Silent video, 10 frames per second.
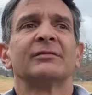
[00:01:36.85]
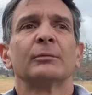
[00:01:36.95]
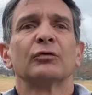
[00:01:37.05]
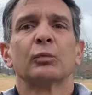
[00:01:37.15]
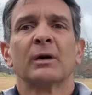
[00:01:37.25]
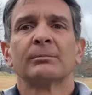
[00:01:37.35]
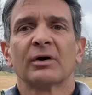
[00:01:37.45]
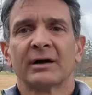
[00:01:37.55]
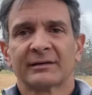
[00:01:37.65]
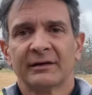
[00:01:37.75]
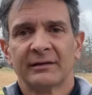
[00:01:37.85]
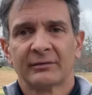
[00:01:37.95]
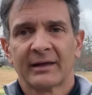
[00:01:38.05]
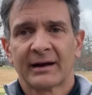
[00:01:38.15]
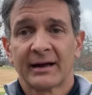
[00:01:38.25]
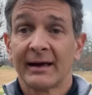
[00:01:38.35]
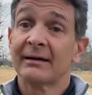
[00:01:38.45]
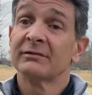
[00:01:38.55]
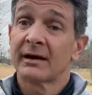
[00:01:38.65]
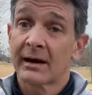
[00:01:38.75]
There was one product in there that I
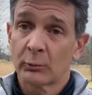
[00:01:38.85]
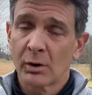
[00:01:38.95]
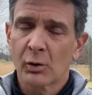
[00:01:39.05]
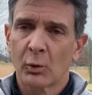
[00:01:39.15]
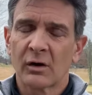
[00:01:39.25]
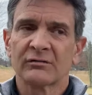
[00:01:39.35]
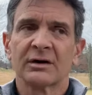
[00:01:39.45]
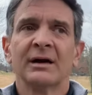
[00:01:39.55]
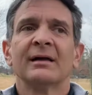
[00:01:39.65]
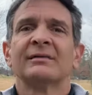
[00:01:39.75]
have that I will go over